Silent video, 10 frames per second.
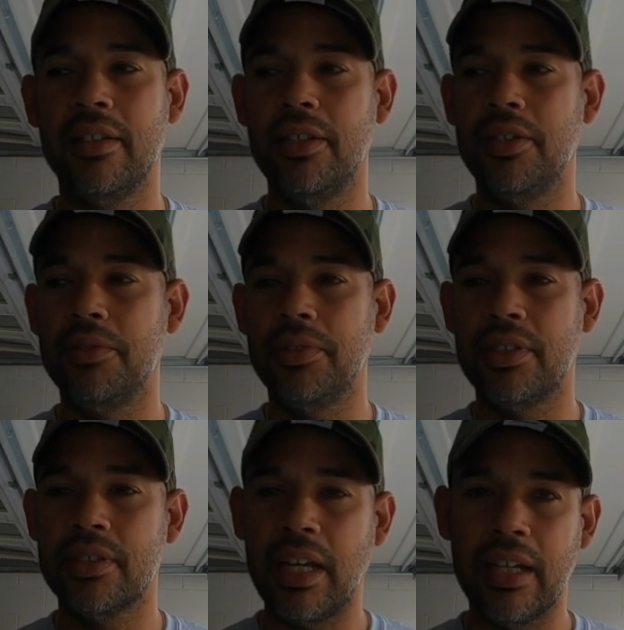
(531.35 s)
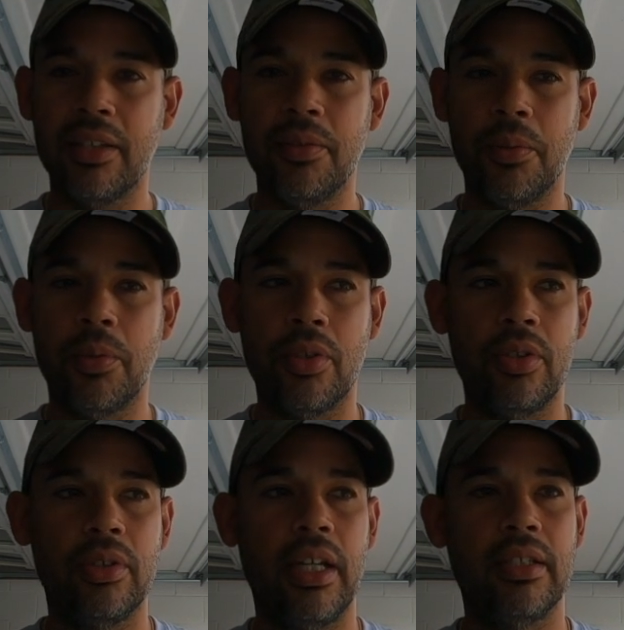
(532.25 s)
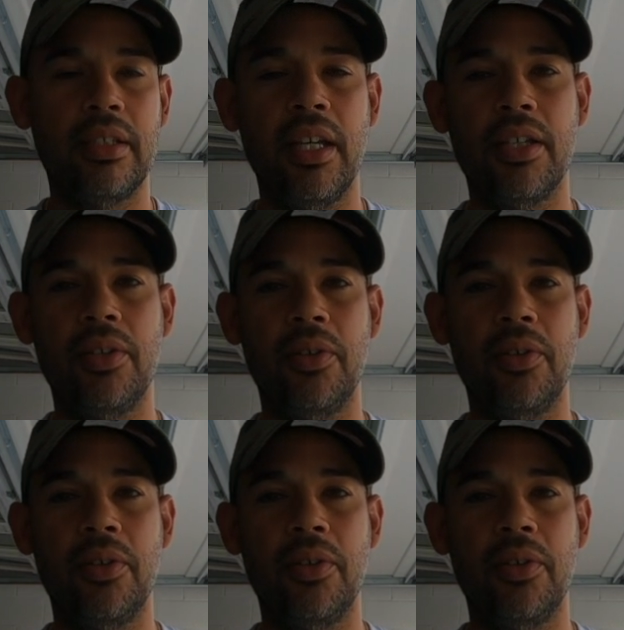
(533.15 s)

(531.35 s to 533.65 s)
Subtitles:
you know, the cycling world has taken